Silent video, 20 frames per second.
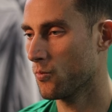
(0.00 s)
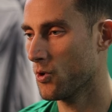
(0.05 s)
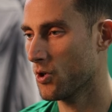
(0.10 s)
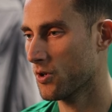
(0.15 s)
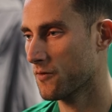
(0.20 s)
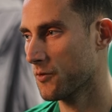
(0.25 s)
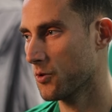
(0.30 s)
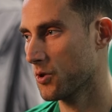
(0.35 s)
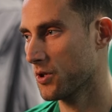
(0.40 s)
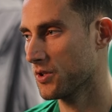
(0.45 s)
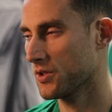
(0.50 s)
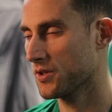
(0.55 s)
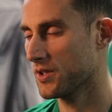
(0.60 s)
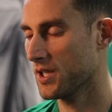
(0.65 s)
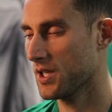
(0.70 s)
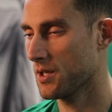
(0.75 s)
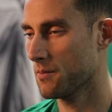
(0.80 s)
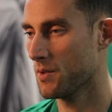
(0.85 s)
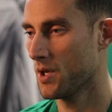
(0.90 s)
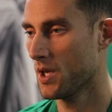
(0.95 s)
work for the
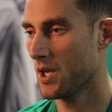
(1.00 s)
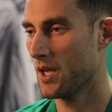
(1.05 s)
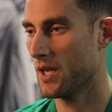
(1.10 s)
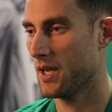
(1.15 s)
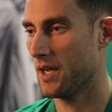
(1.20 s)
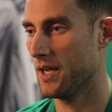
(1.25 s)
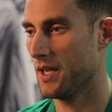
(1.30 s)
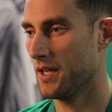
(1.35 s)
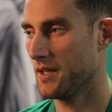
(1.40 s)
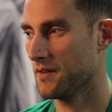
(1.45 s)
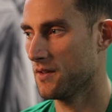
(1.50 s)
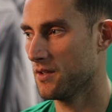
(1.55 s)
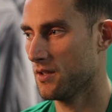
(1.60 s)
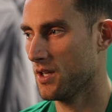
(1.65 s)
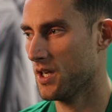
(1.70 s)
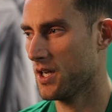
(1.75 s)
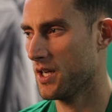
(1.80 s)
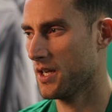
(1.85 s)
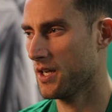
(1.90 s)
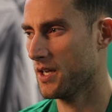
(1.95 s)
team. And
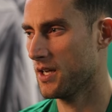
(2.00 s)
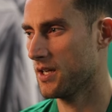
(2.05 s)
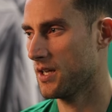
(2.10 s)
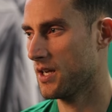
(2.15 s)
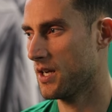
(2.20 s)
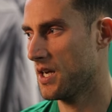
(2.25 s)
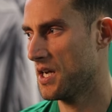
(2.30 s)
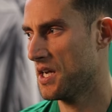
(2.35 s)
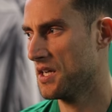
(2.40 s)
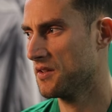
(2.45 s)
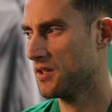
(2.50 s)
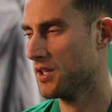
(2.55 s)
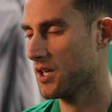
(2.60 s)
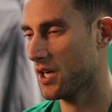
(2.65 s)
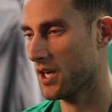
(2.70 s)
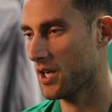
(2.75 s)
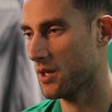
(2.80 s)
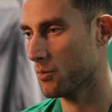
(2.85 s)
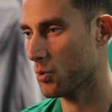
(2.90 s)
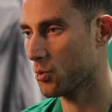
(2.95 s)
I
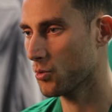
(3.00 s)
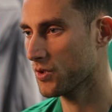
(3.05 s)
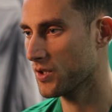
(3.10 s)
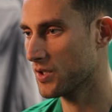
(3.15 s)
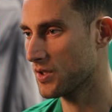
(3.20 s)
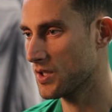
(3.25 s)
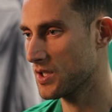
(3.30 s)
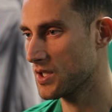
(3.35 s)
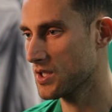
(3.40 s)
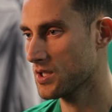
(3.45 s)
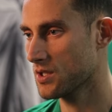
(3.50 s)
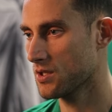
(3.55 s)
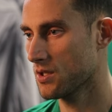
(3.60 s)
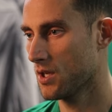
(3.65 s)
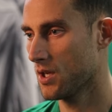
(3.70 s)
think I am good in this,